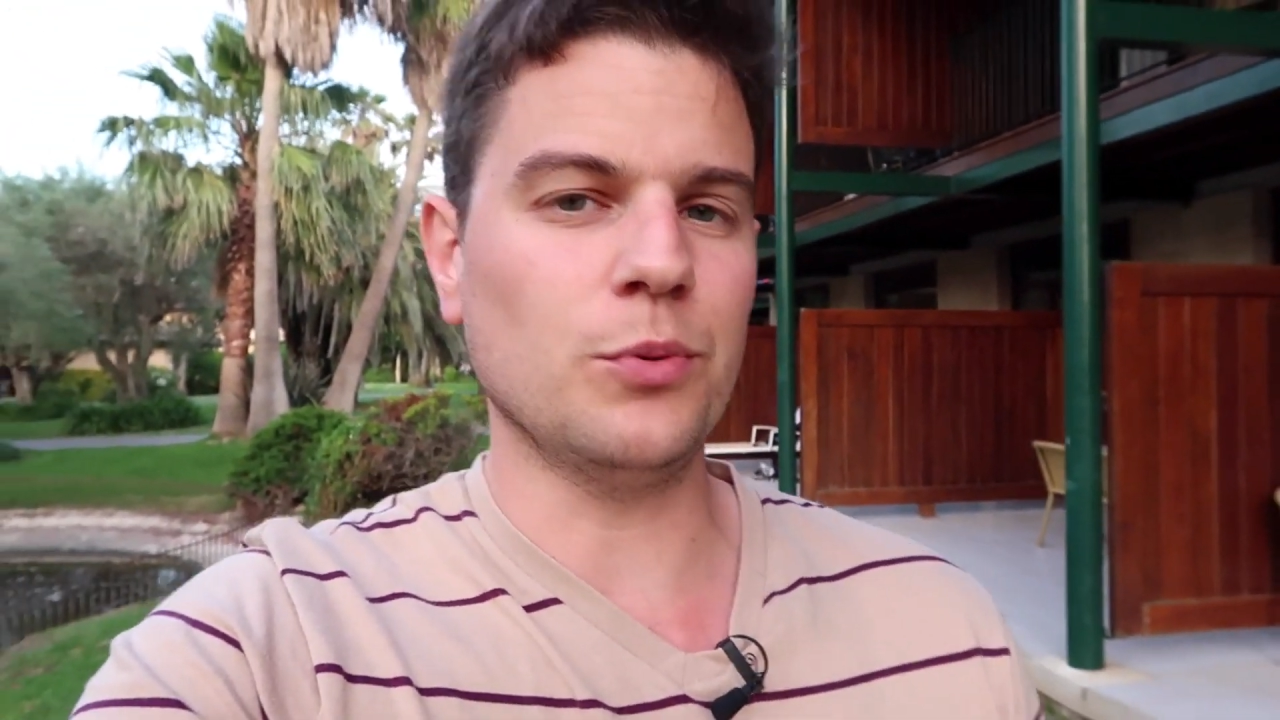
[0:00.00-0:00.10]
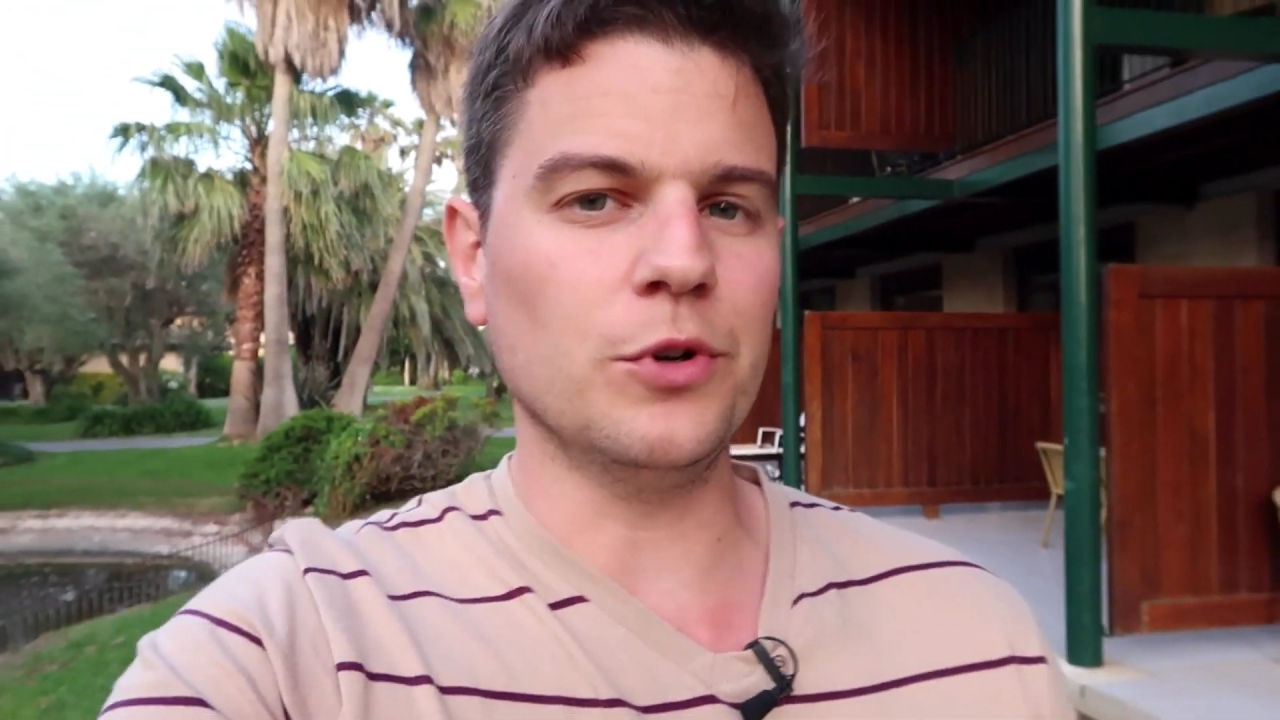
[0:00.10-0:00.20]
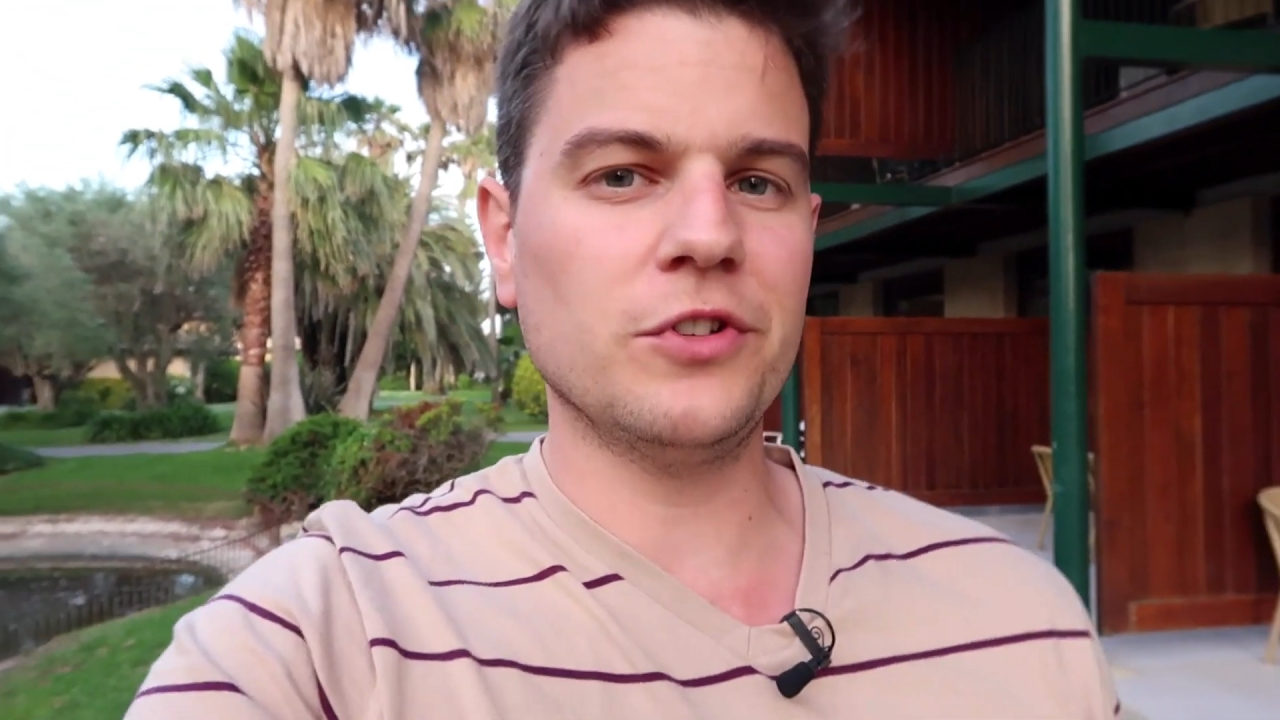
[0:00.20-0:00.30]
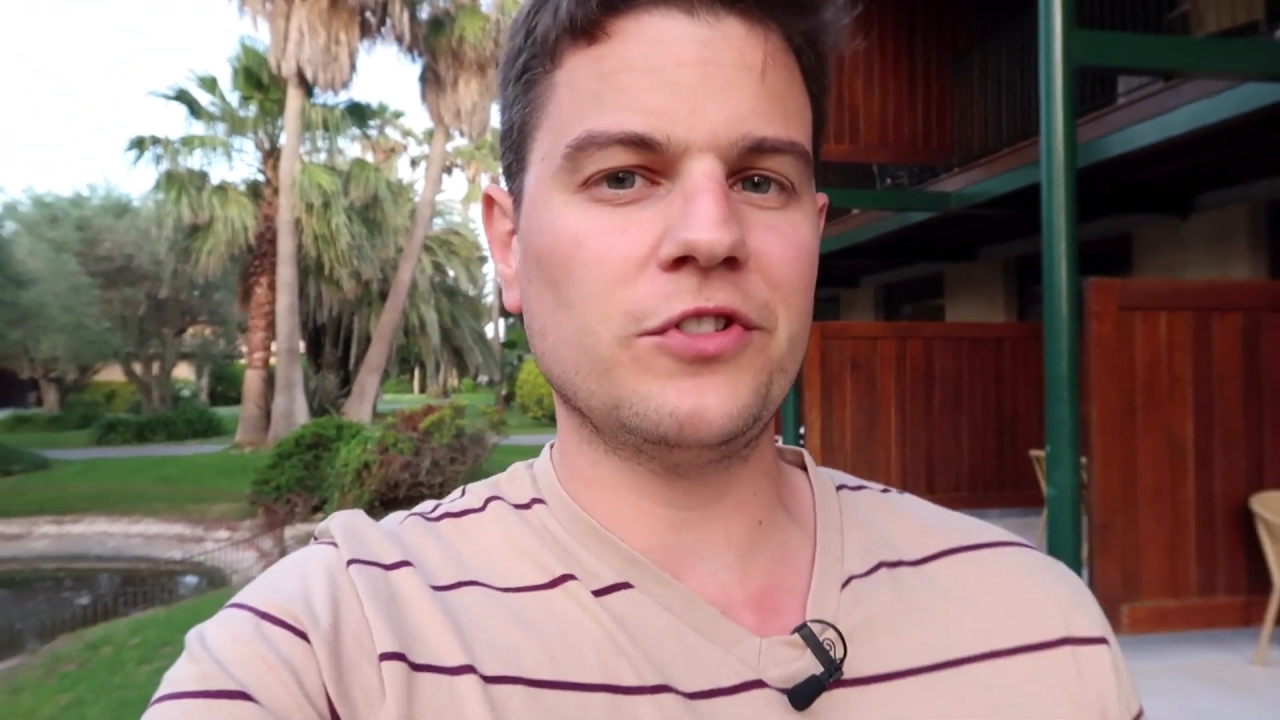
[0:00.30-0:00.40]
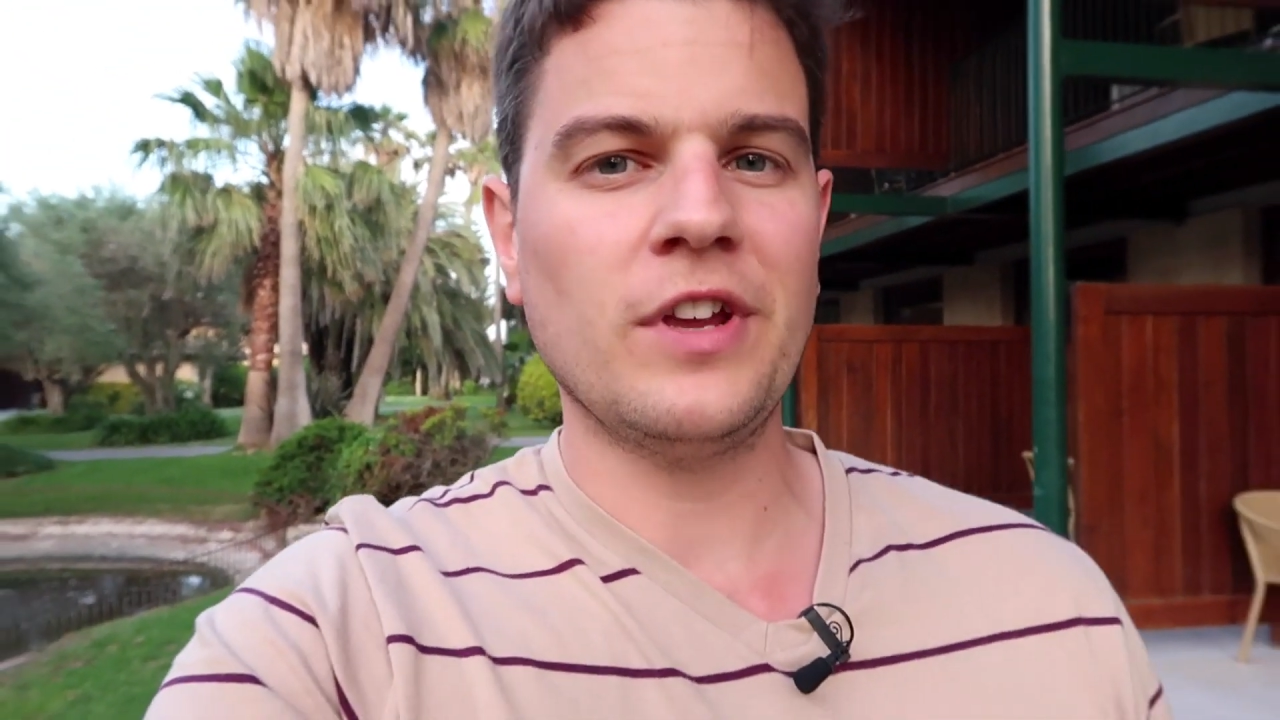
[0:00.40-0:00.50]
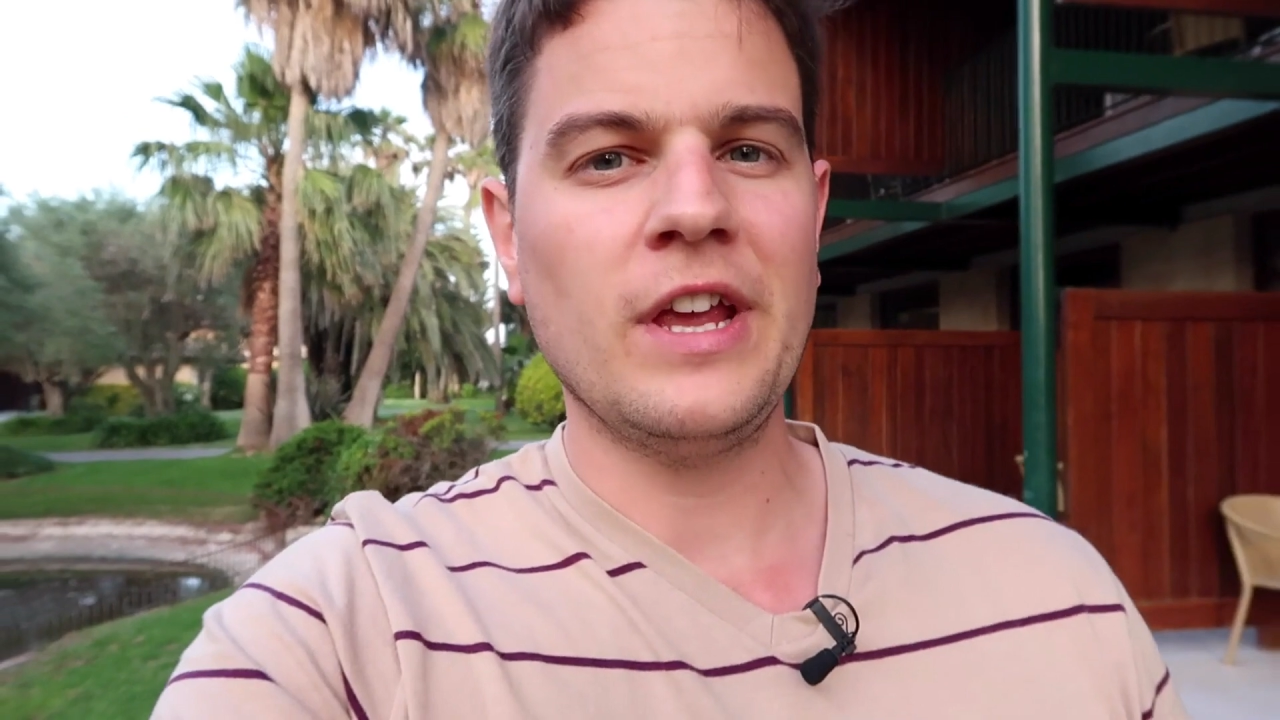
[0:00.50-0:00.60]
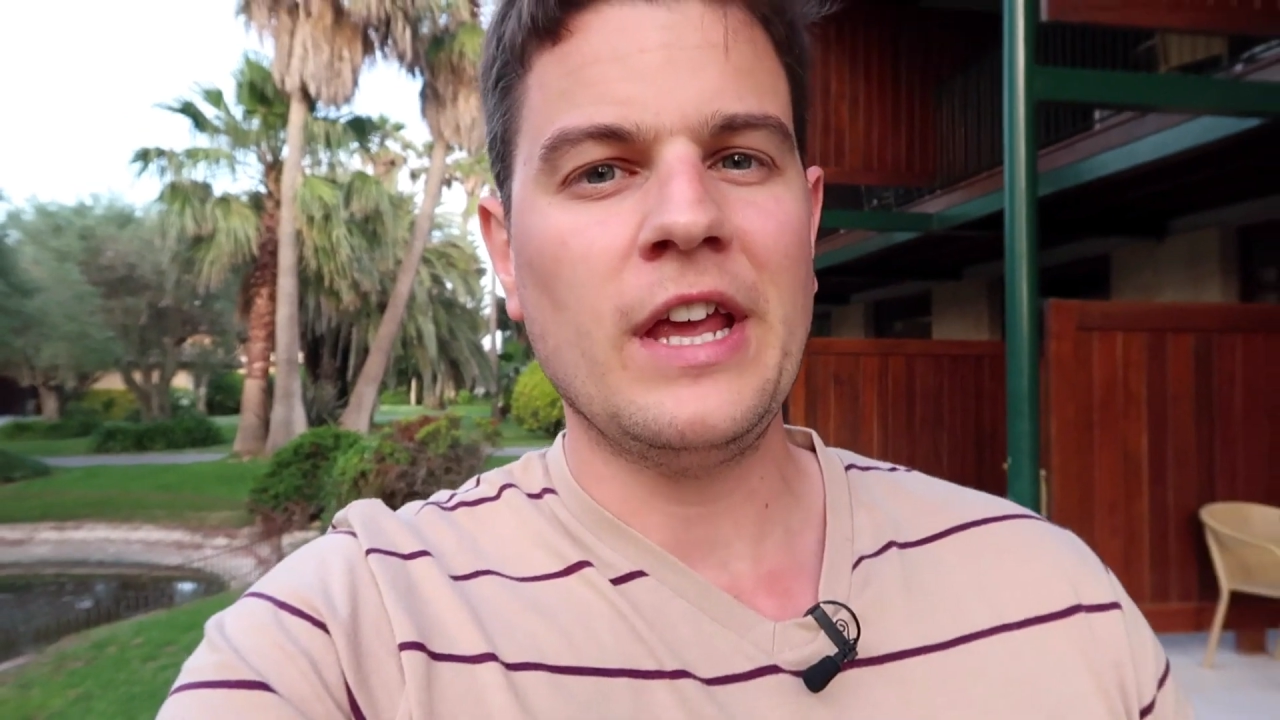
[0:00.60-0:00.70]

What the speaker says: words